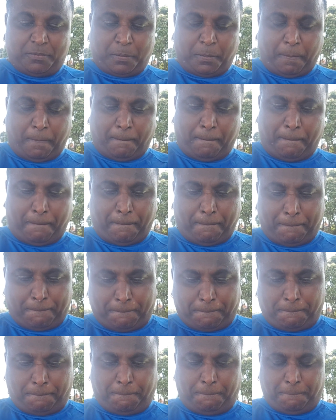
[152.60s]
we'll we'll
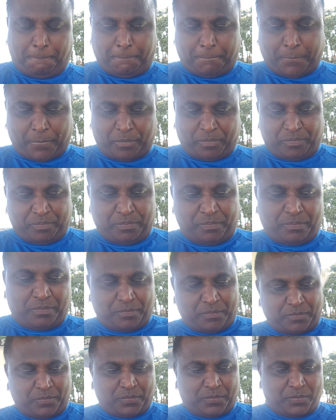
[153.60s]
see what North
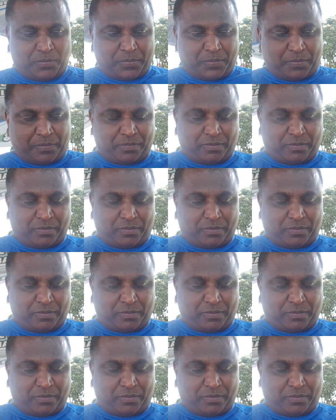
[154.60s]
Shore can do.